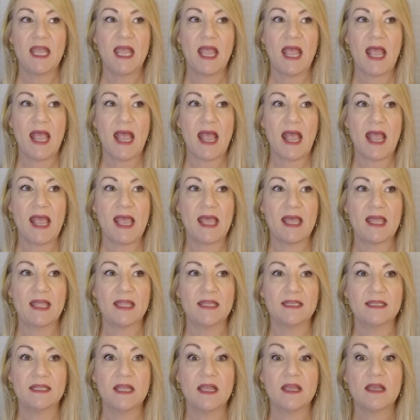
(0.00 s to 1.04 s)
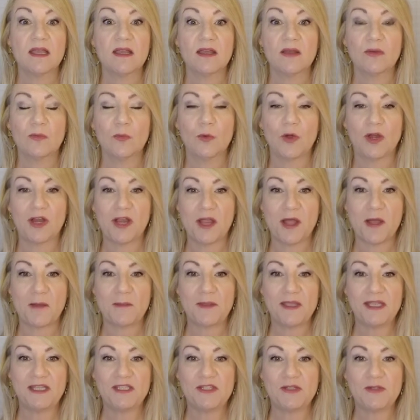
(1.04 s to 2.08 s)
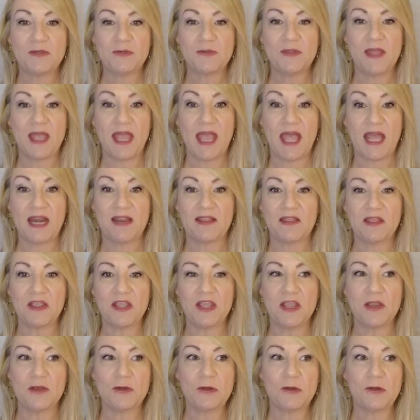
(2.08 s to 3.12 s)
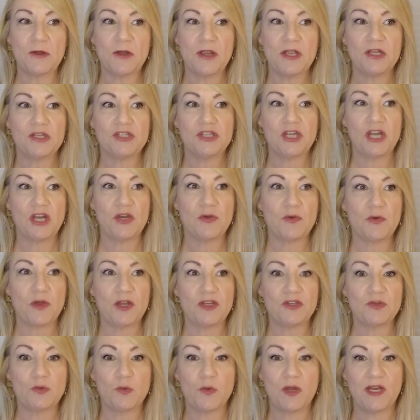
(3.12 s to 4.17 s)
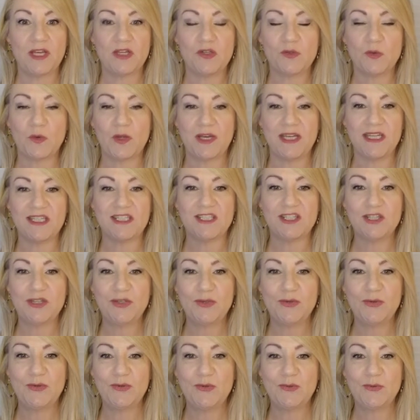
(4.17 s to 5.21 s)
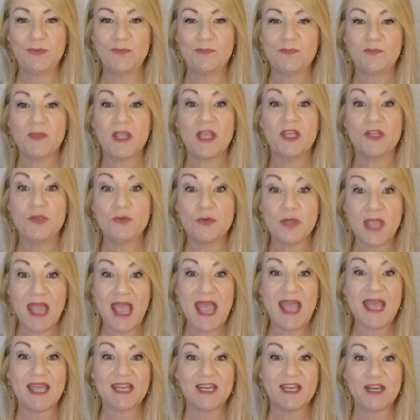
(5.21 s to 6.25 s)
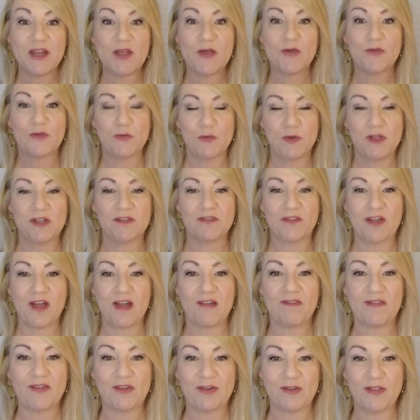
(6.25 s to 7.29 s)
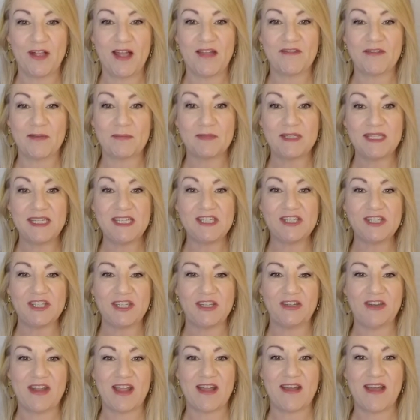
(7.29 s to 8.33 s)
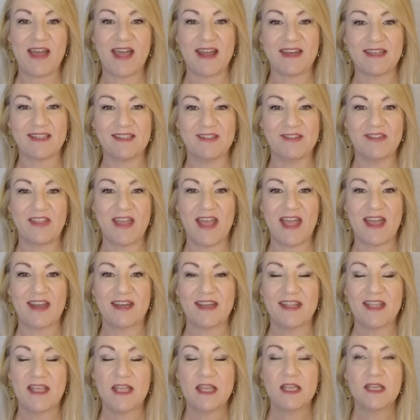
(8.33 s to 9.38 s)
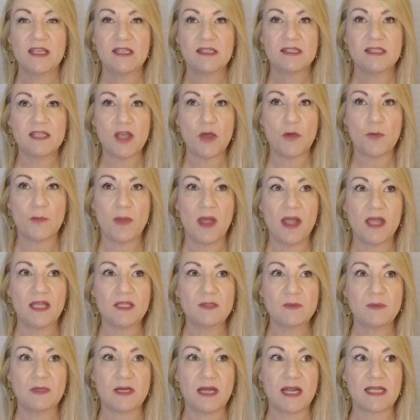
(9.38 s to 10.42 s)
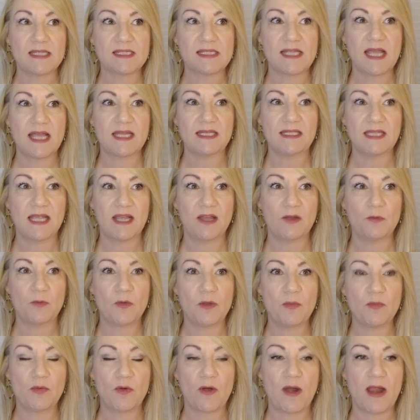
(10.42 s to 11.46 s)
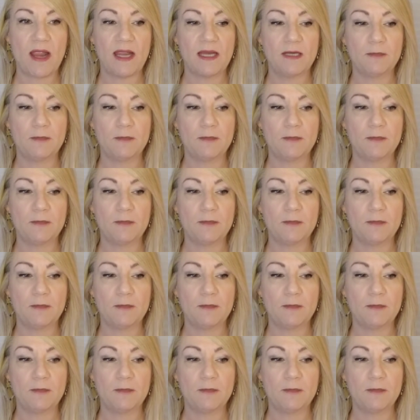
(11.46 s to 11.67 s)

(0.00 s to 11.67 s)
And we're coming to the head of the year, January 2022. You can know the will of God for your life. I'm teaching you now how to do that. So my husband and I sat down, we prayed,